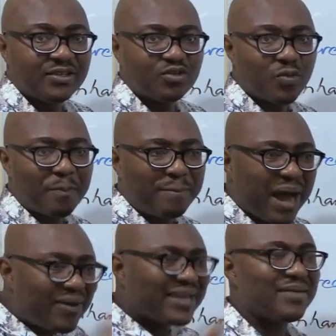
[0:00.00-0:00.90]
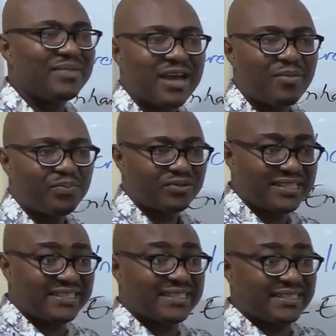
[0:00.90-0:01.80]
to power chemical
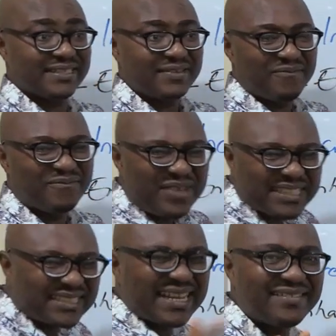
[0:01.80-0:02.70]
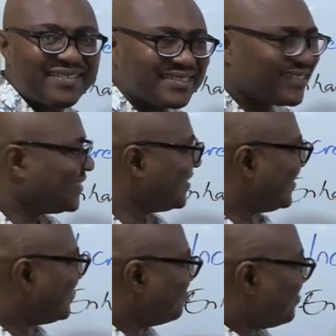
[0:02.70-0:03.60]
processes in faster rate,
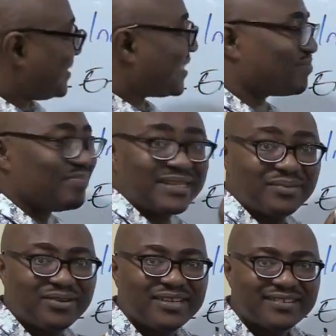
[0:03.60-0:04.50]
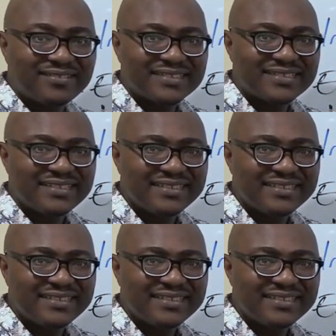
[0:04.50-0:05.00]
basal metabolic rate.